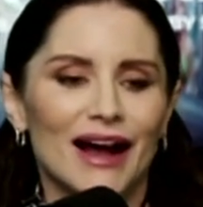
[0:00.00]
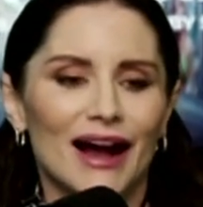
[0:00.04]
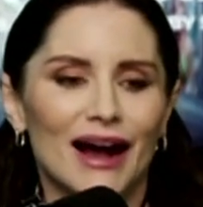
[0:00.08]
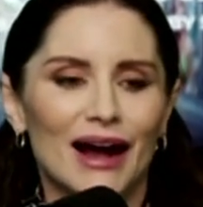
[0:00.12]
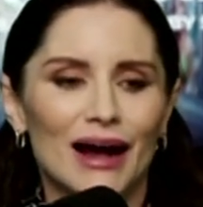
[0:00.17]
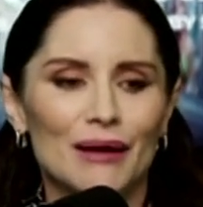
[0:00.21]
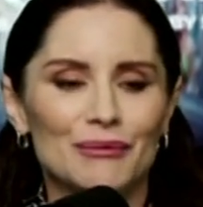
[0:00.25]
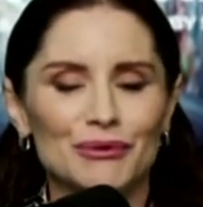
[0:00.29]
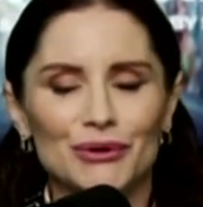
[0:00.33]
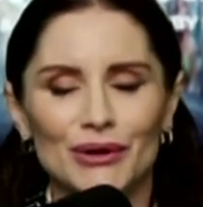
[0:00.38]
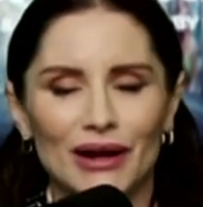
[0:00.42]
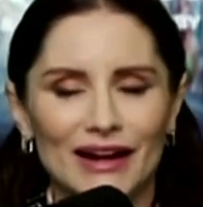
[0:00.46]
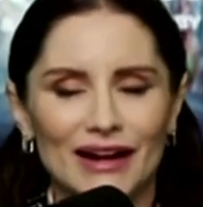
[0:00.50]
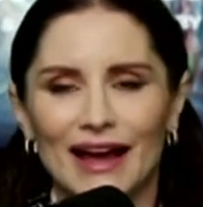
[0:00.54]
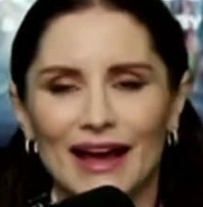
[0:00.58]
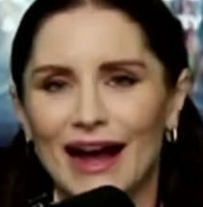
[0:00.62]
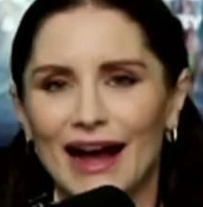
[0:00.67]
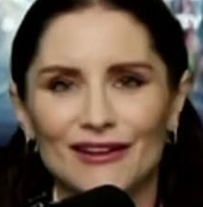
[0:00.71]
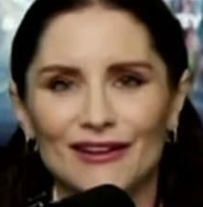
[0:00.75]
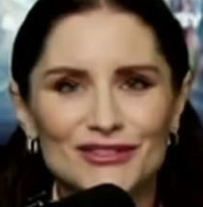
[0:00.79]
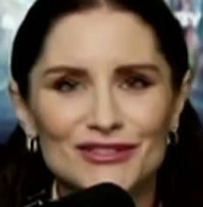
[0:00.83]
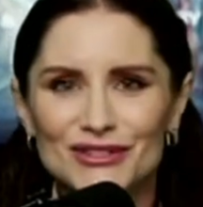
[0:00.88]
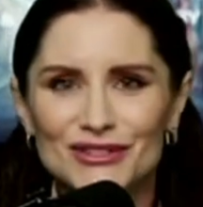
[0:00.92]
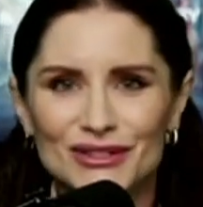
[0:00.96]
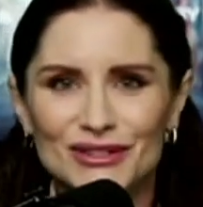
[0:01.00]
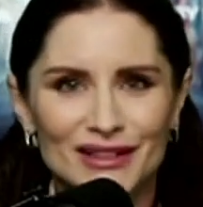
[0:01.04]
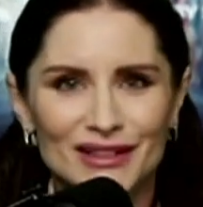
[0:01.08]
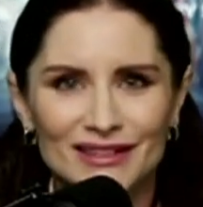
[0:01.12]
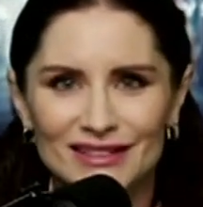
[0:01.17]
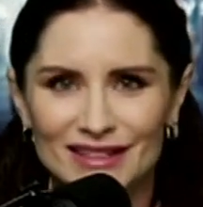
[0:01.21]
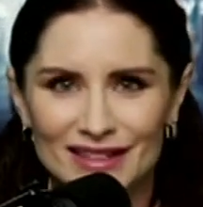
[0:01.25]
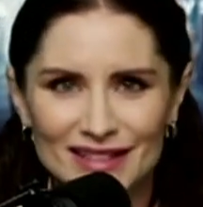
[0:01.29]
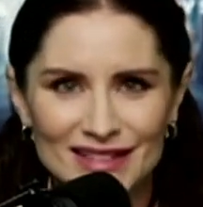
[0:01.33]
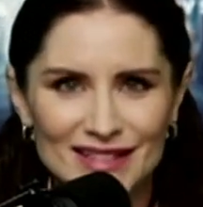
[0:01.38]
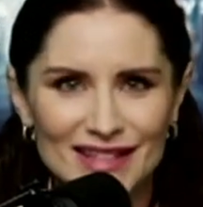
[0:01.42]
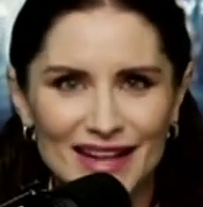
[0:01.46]
You kind of have
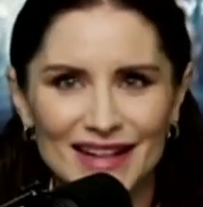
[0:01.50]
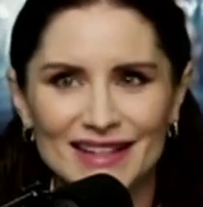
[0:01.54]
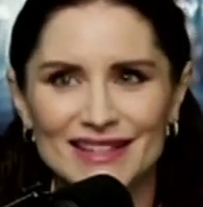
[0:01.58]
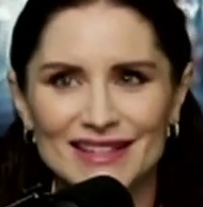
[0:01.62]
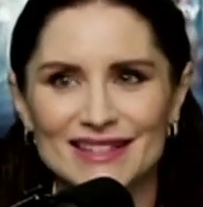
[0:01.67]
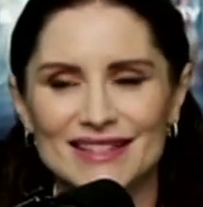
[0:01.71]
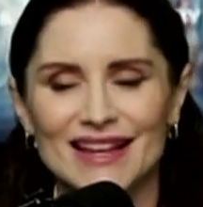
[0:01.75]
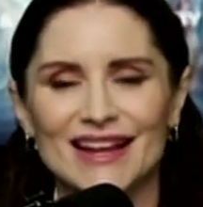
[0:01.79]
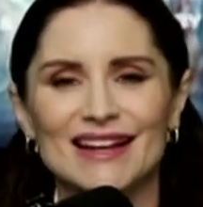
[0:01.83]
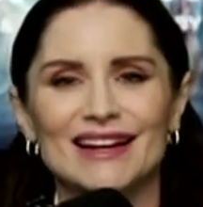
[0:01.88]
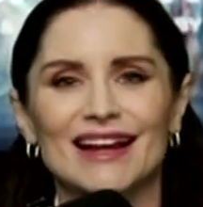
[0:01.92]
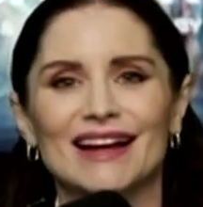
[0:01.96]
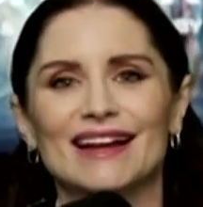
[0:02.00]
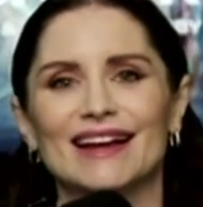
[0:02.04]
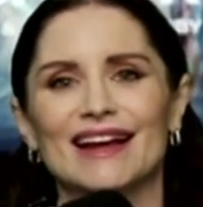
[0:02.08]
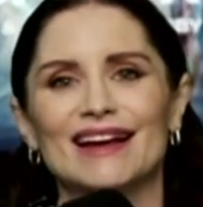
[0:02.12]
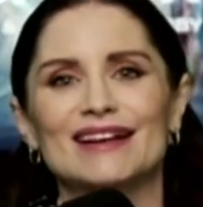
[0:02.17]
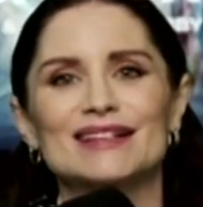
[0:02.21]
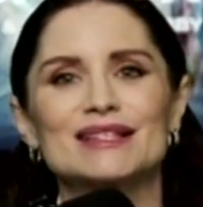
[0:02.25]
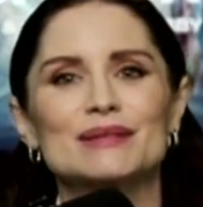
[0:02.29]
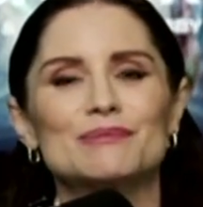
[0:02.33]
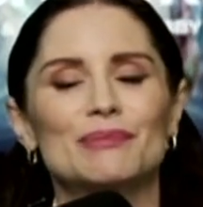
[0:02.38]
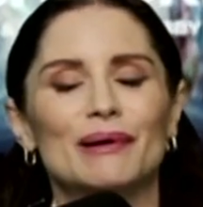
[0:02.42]
to stay sane, I guess.